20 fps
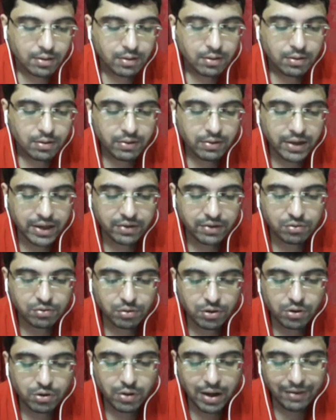right? So
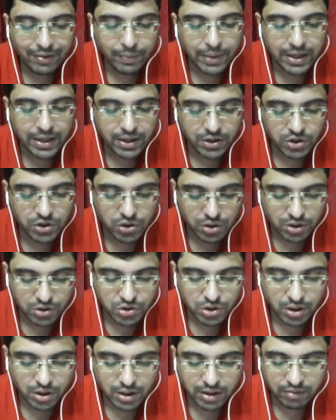you have a better
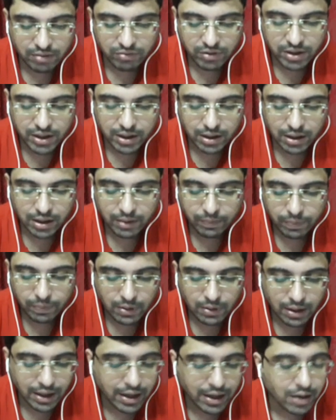structure definitely,
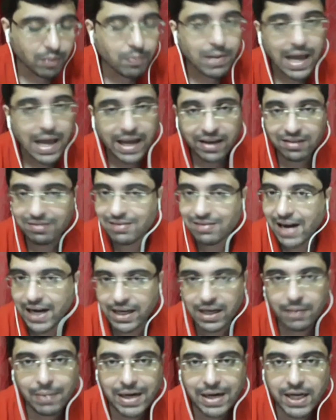and black is
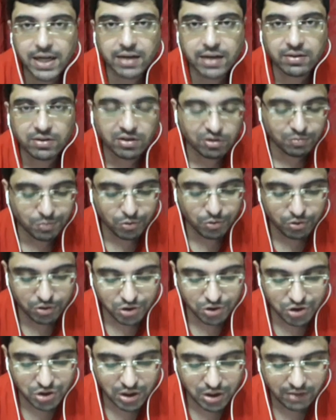slightly better in this
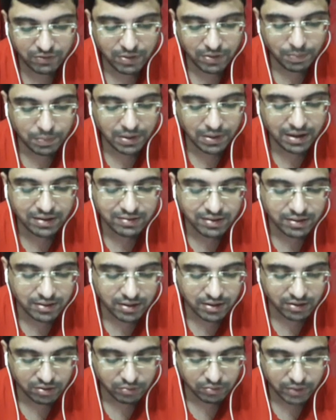position if he plays in
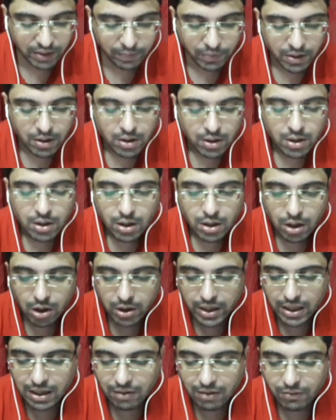this way.
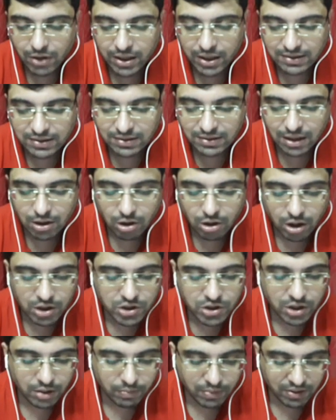Okay, now what is the
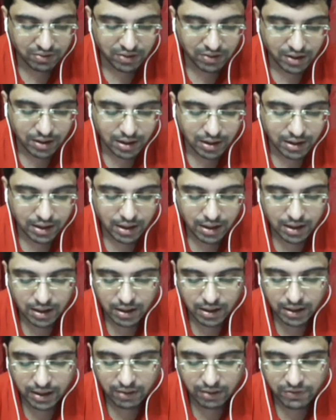logic basically?
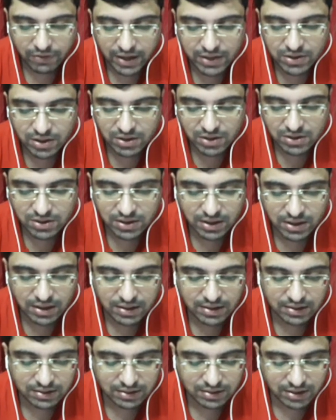If I just see
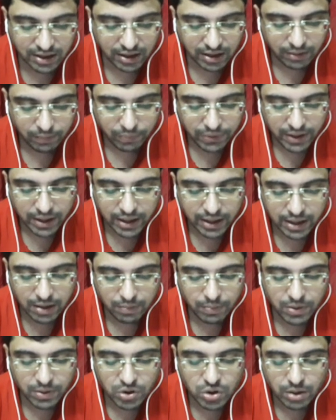this thing
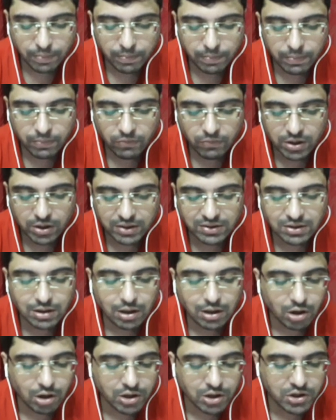and bishop, what is the
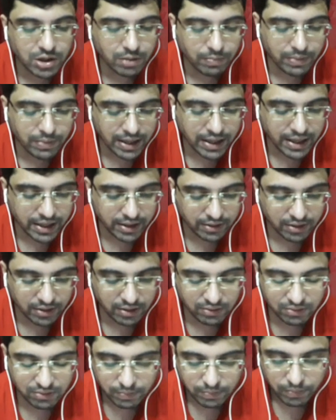logic behind
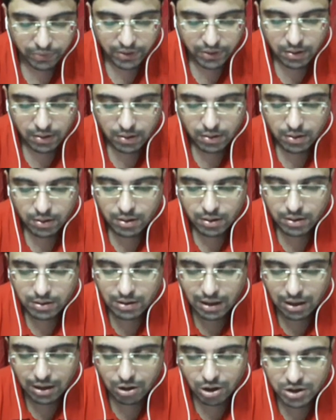this?
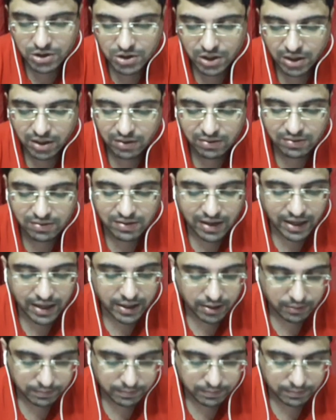The logic is that